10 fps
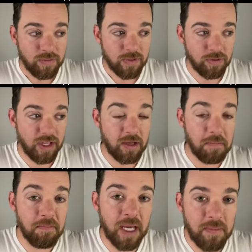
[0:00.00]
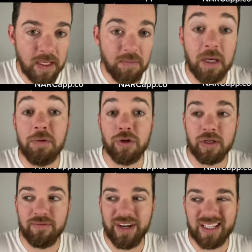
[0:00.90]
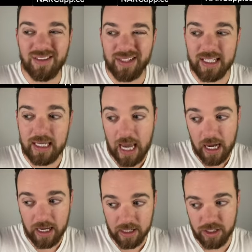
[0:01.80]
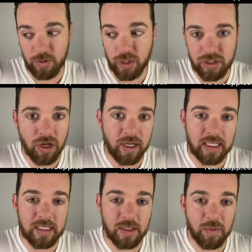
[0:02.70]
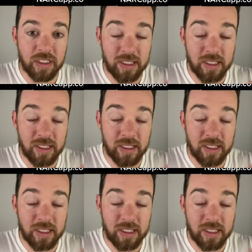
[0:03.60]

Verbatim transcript: Of like maybe maybe you'll confess of like yeah I actually was talking to someone.